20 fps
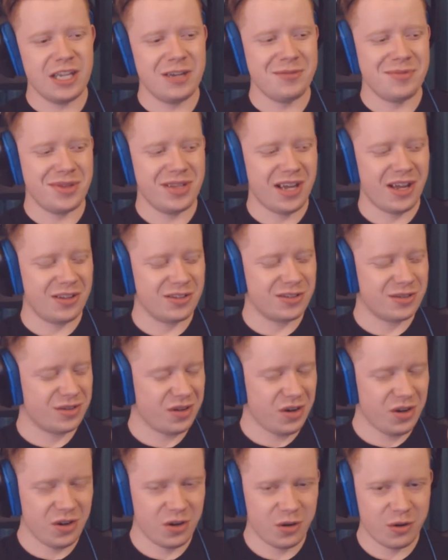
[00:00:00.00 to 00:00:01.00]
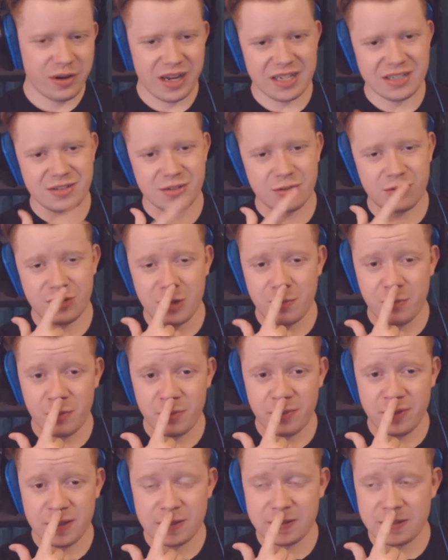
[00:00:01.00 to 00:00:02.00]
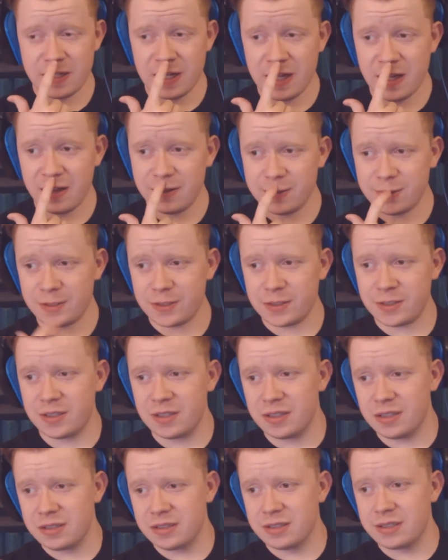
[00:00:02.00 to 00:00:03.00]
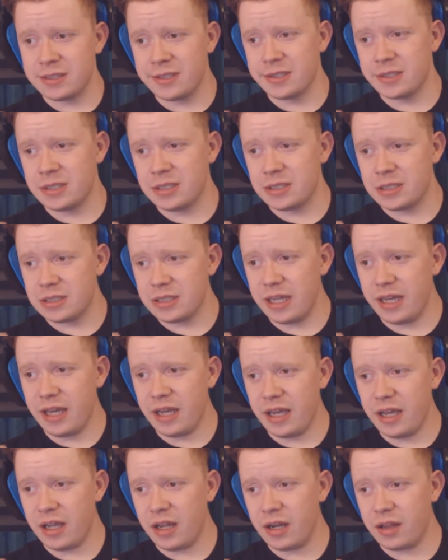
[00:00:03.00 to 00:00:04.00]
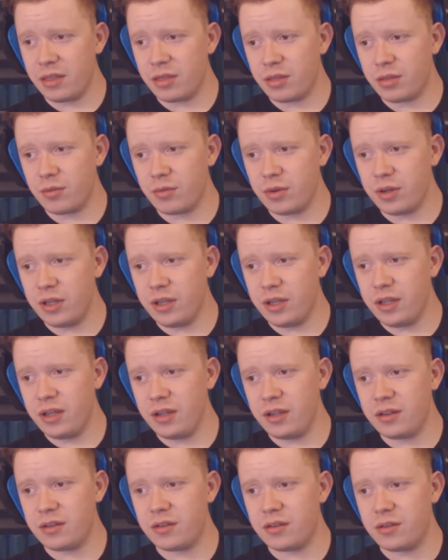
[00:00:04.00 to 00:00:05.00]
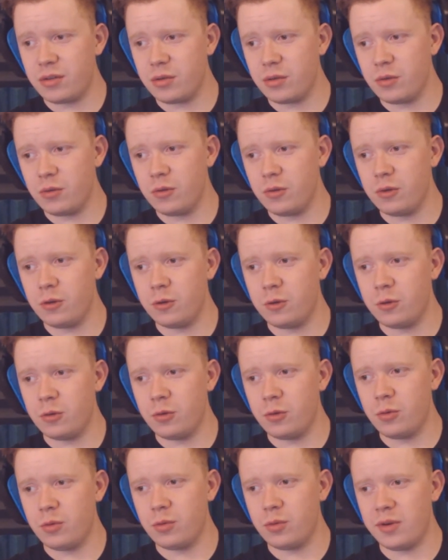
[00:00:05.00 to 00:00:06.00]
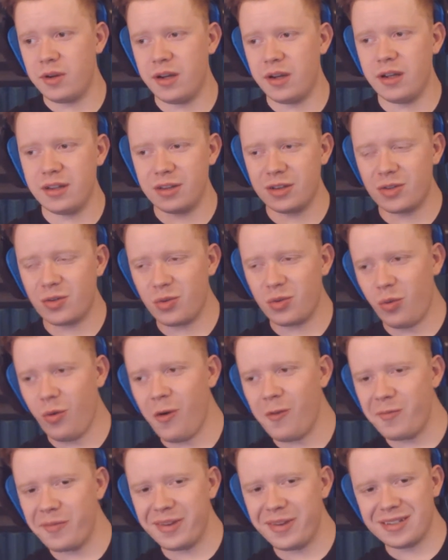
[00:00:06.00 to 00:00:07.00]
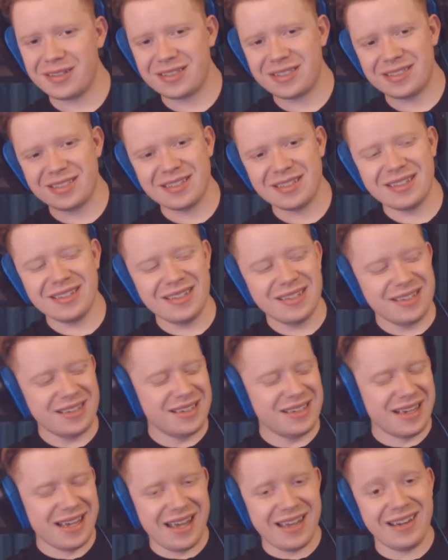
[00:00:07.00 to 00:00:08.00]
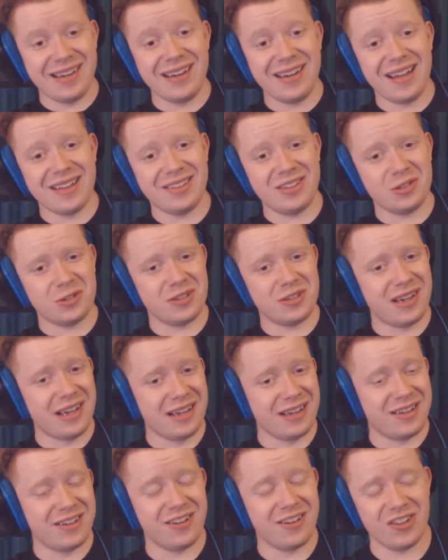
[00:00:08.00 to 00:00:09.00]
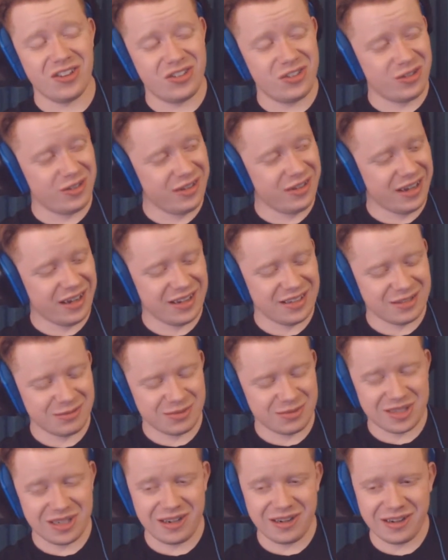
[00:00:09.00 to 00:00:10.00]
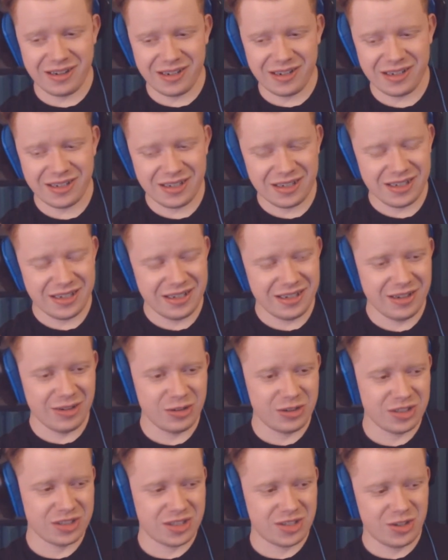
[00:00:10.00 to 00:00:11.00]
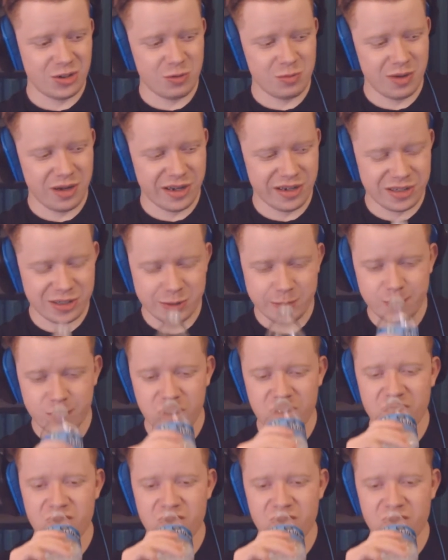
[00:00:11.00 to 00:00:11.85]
keep it down. So there you go guys, the triple meat challenge. And three, two, one, 12 minutes. I did not do it. I couldn't do it guys, I'm sorry. It's just too much